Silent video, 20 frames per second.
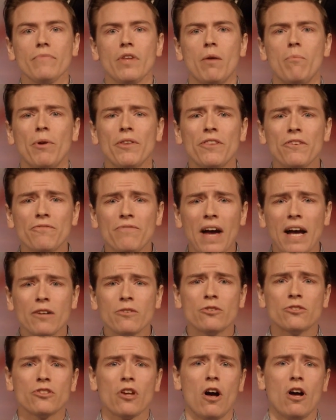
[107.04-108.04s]
But the
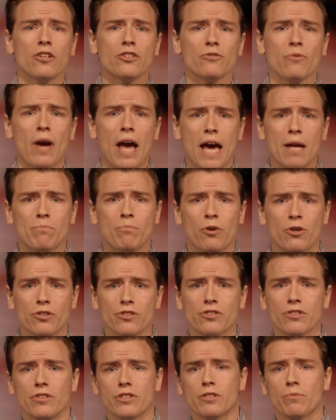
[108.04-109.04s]
founders also had
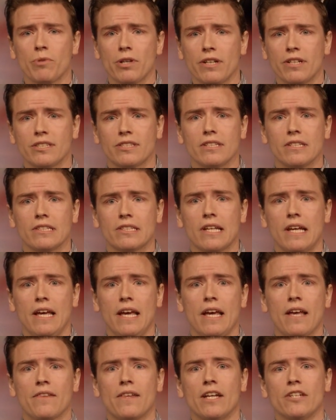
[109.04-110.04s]
personal experiences
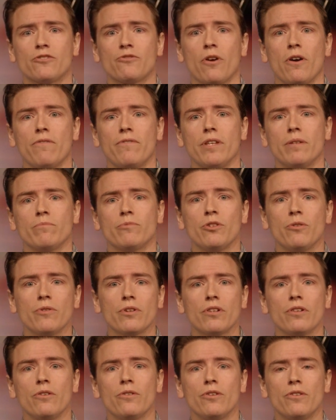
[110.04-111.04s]
that drove them to
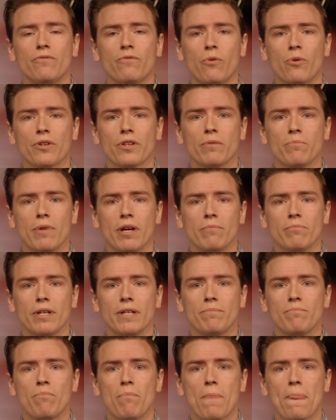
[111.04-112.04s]
include the Fourth
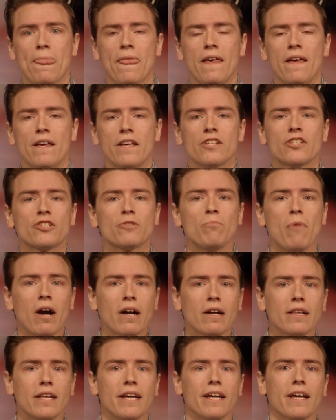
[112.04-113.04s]
Amendment.
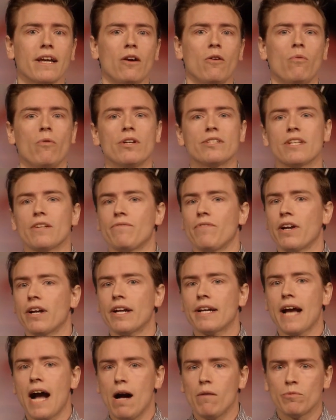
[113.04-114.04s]
Smuggling was a
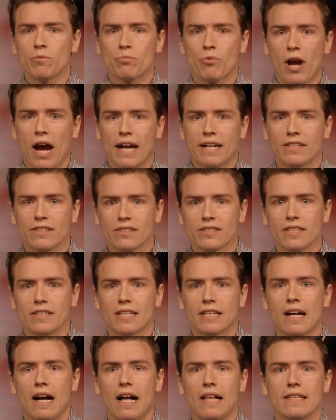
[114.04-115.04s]
very common practice in
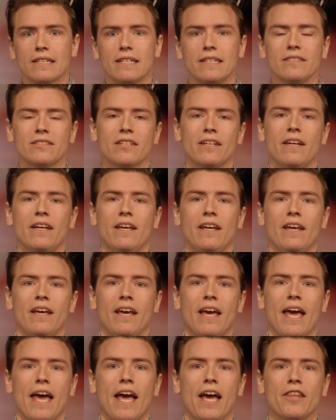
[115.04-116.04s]
the colonies,
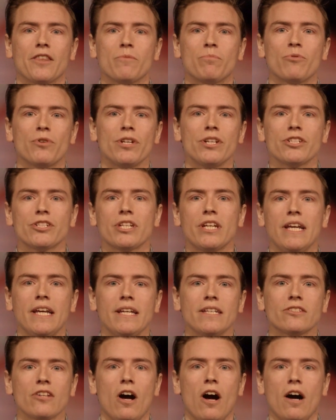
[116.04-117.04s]
and the British
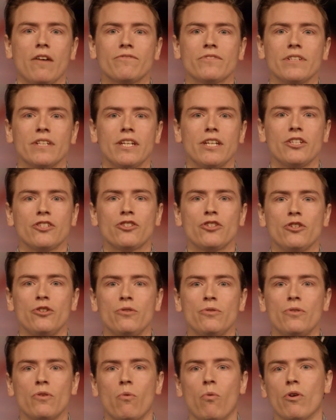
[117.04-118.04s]
kings often
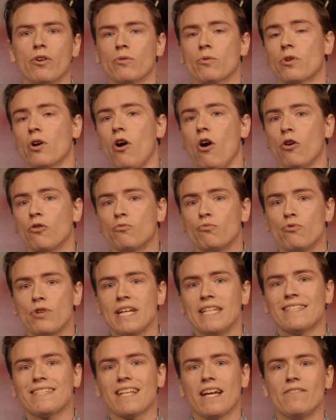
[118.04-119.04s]
issued what are called
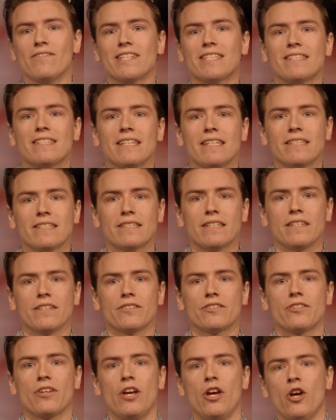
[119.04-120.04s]
writs of
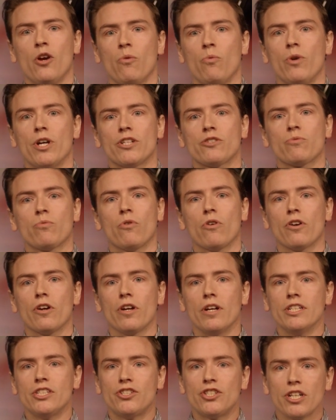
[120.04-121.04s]
assistance, which
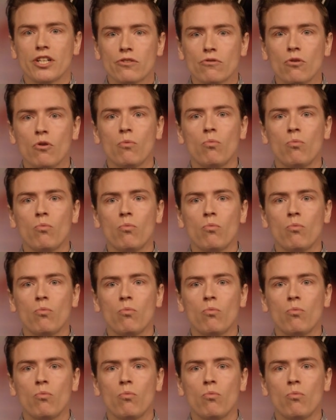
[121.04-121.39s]
were general